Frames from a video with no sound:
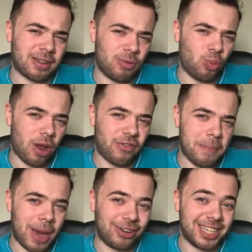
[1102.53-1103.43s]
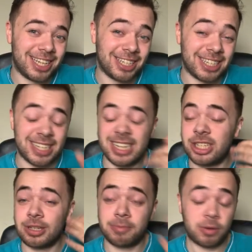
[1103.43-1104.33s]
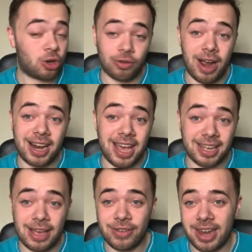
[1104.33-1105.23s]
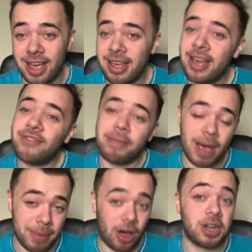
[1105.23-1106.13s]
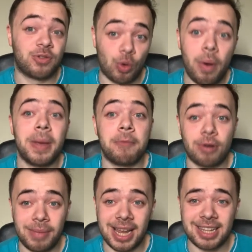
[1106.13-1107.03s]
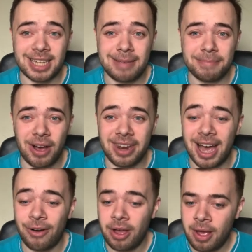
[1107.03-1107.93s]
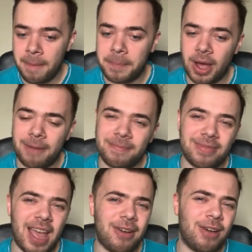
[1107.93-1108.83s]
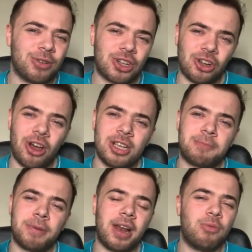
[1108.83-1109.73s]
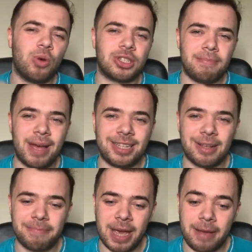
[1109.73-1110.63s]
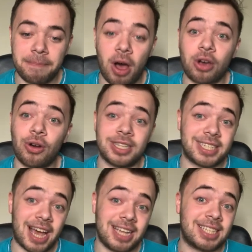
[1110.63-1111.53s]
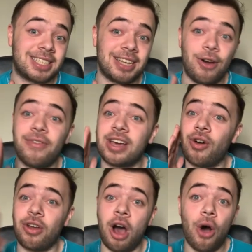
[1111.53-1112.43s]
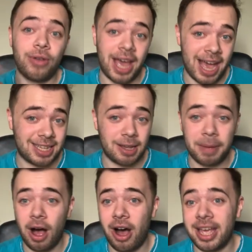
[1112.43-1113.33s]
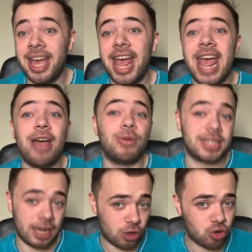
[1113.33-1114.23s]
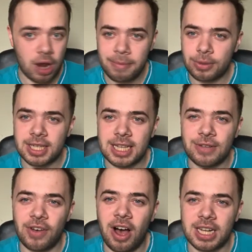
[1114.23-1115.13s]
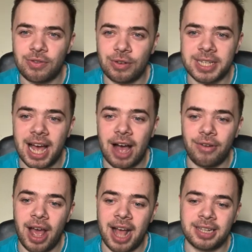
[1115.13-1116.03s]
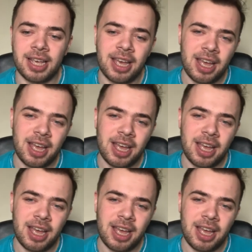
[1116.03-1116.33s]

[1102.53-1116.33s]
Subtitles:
one of the penalty decisions correctly and given it, then maybe Huddersfield would be a Premier League team by now. But it was close, but it wasn't meant to be. But I've got to say, still, they've got to hold their heads up high. It was an incredible season for Huddersfield Town, and